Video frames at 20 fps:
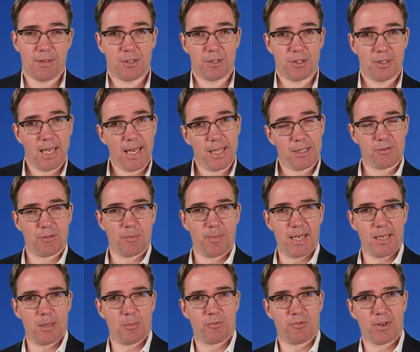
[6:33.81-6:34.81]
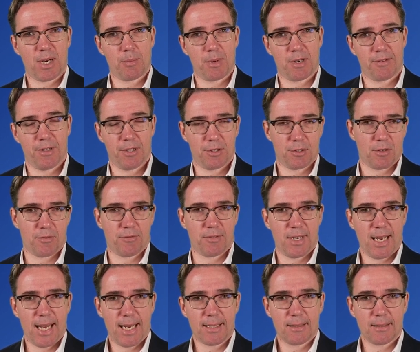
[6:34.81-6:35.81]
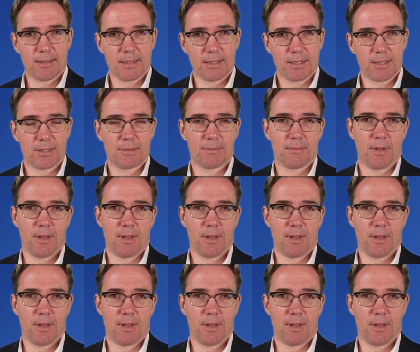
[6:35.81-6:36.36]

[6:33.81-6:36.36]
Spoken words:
states remain the primary sovereign actors,